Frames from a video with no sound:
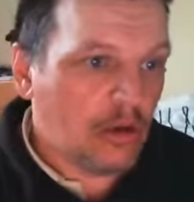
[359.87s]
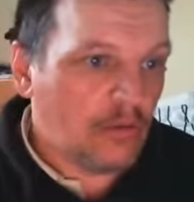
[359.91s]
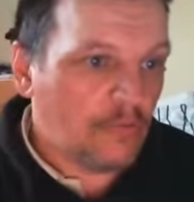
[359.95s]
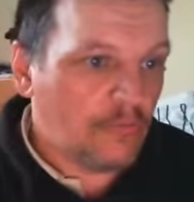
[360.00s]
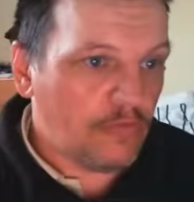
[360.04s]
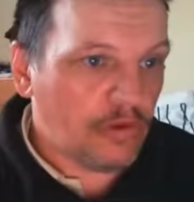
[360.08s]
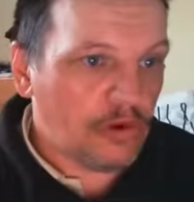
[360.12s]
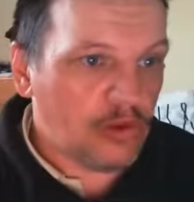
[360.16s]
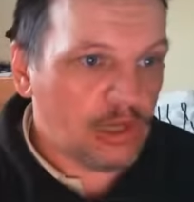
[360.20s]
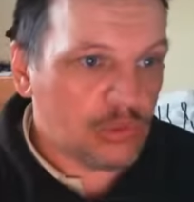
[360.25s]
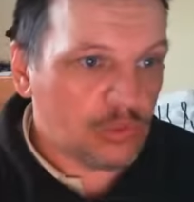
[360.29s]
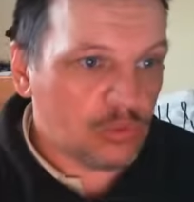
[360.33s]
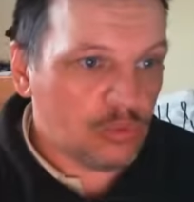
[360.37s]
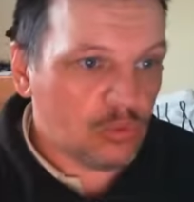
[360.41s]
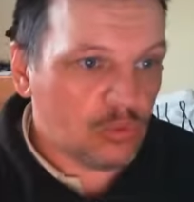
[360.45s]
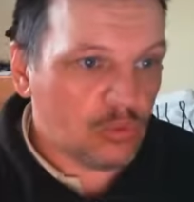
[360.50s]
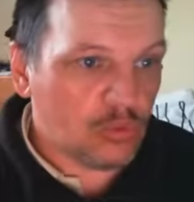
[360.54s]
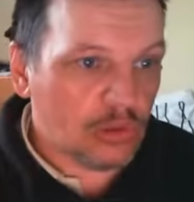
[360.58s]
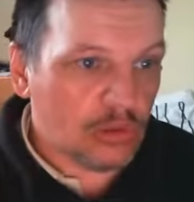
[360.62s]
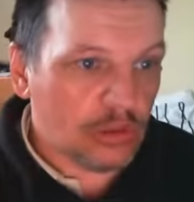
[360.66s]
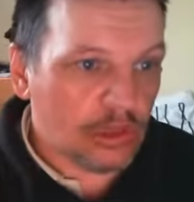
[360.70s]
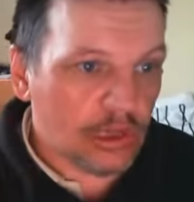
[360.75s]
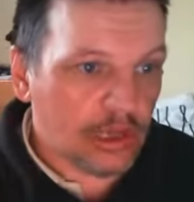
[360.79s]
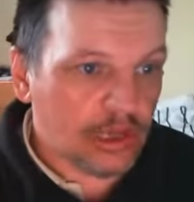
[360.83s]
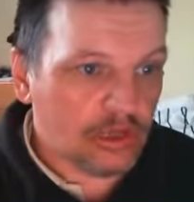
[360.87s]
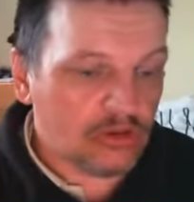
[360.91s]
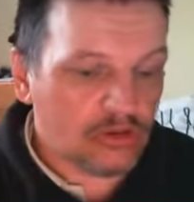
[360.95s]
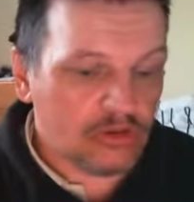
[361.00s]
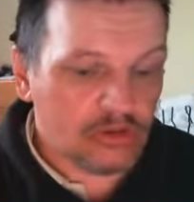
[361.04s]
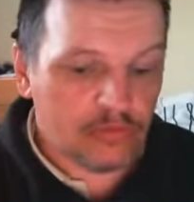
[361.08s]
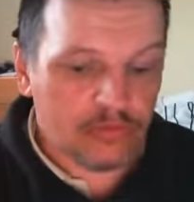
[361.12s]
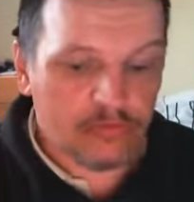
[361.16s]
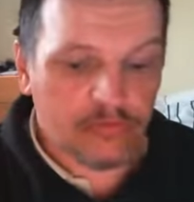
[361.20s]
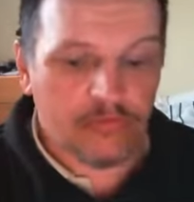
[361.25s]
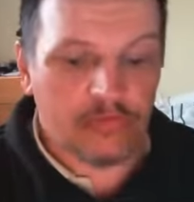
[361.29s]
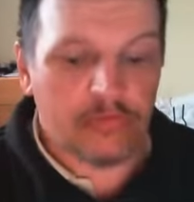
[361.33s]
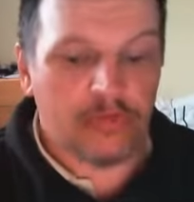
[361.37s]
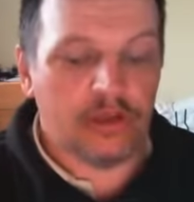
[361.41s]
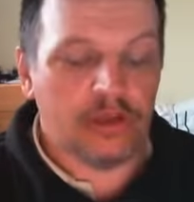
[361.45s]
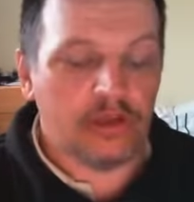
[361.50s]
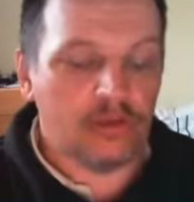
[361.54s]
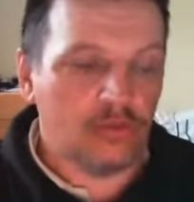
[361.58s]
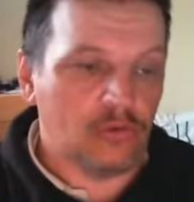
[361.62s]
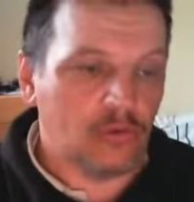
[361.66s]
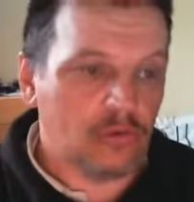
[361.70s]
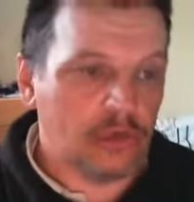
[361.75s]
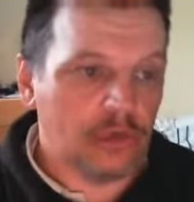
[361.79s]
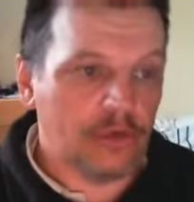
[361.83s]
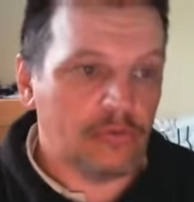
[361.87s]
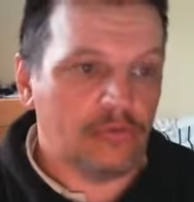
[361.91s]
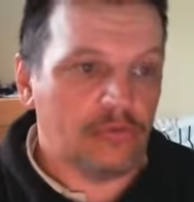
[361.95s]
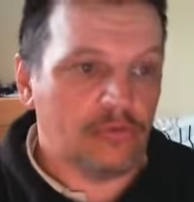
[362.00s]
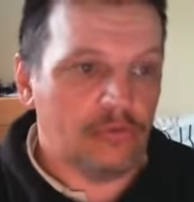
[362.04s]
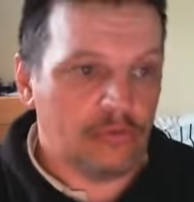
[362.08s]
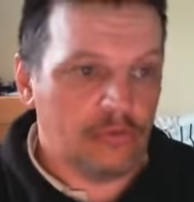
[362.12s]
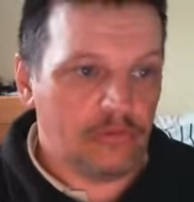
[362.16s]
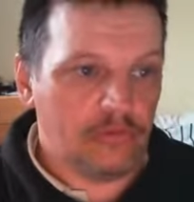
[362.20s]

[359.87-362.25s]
flies will hatch and you'll have